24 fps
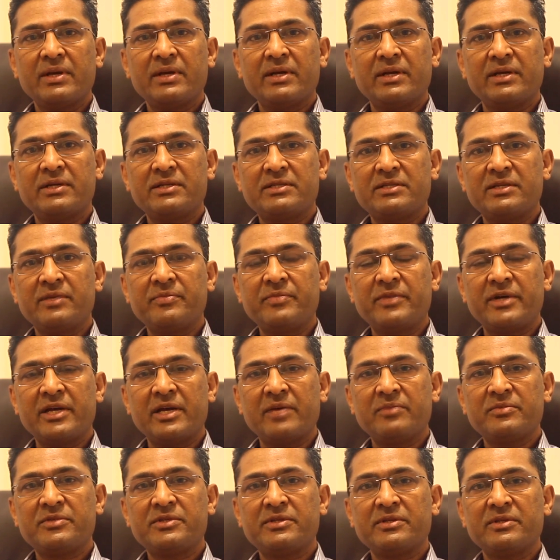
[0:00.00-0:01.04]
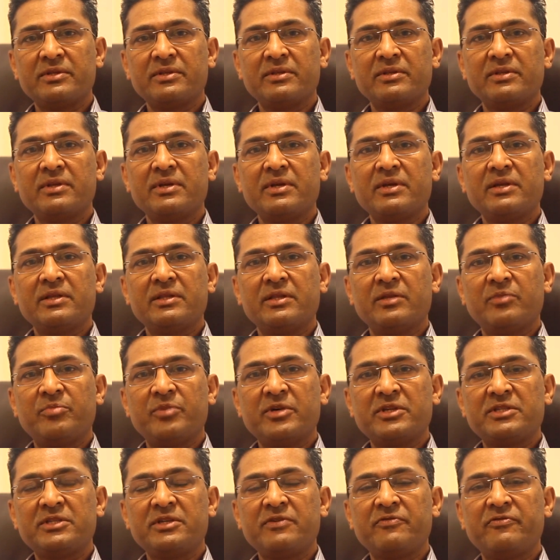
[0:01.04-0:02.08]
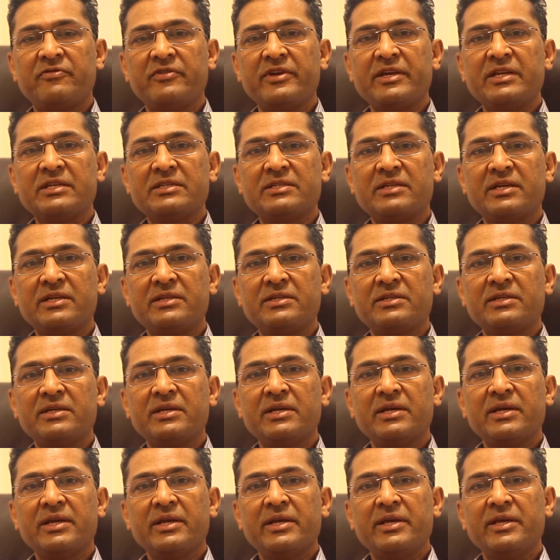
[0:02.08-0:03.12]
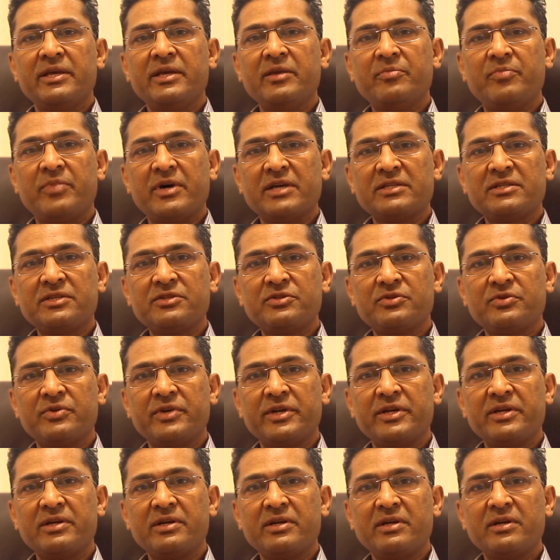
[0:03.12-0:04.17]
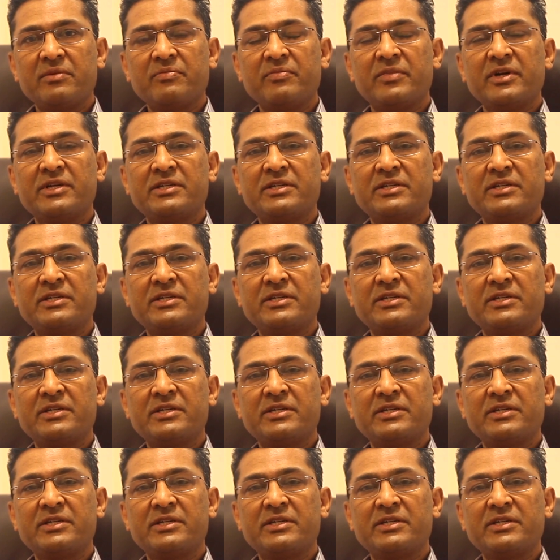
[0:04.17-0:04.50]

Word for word: and sometimes the person feels that he passes urine but